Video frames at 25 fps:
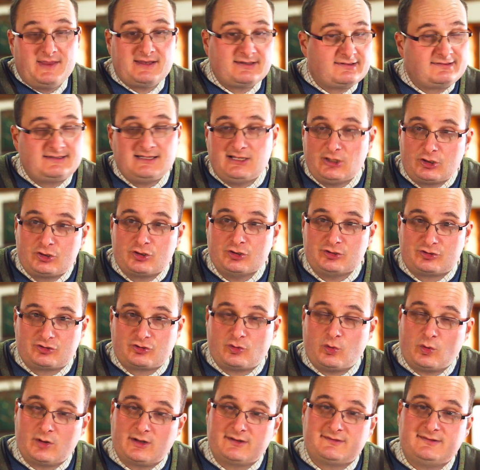they're still a good
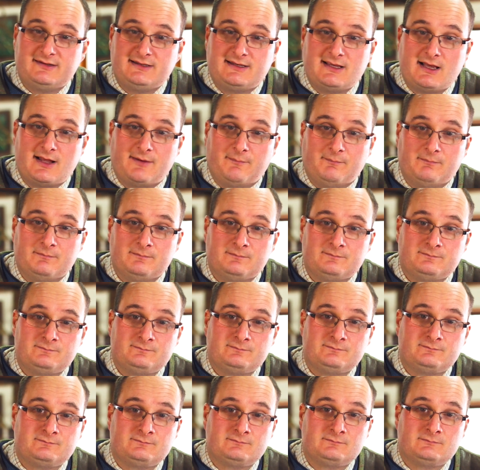quality gun.
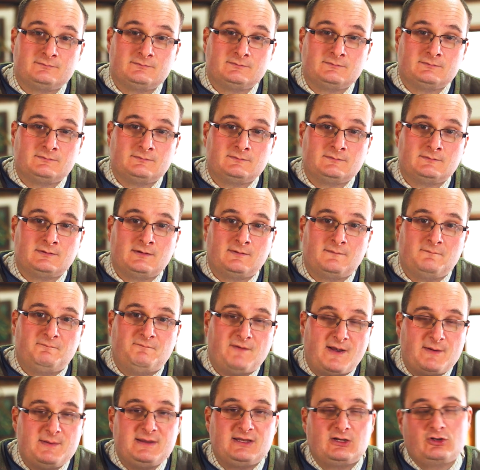
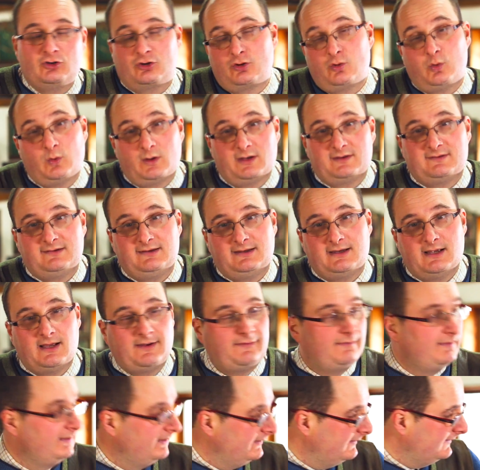Very good quality gun.